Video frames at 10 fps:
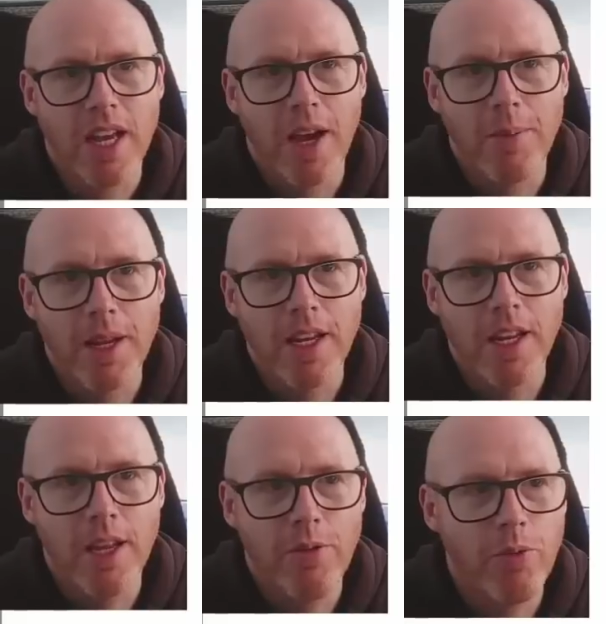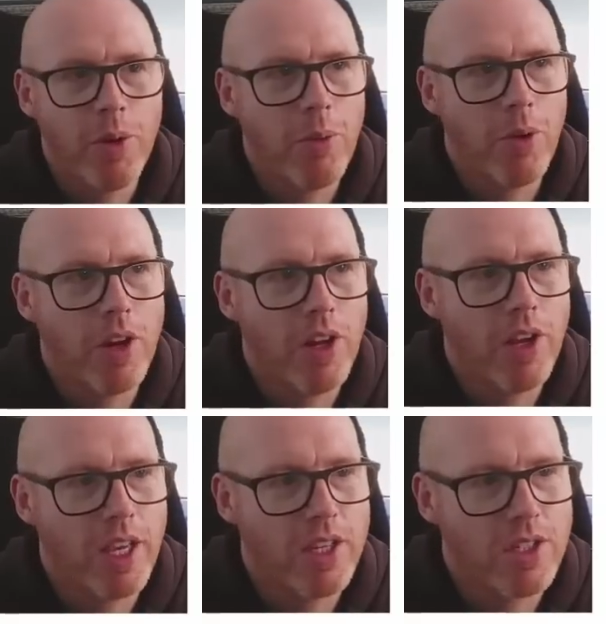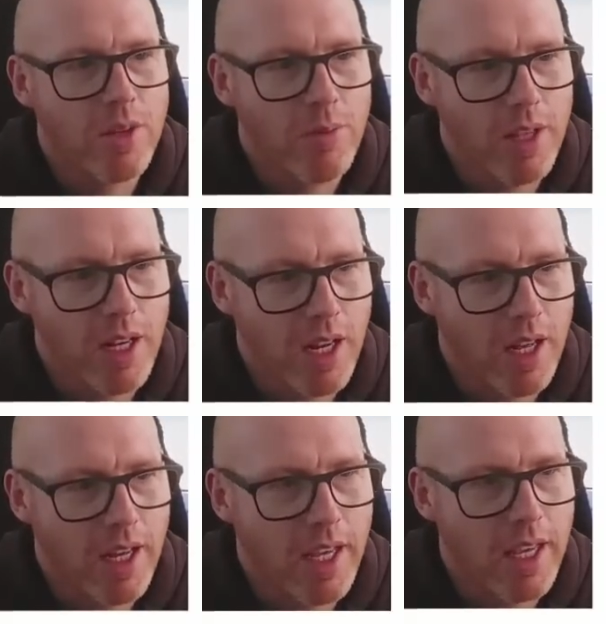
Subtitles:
I mean, if we want to look at something like,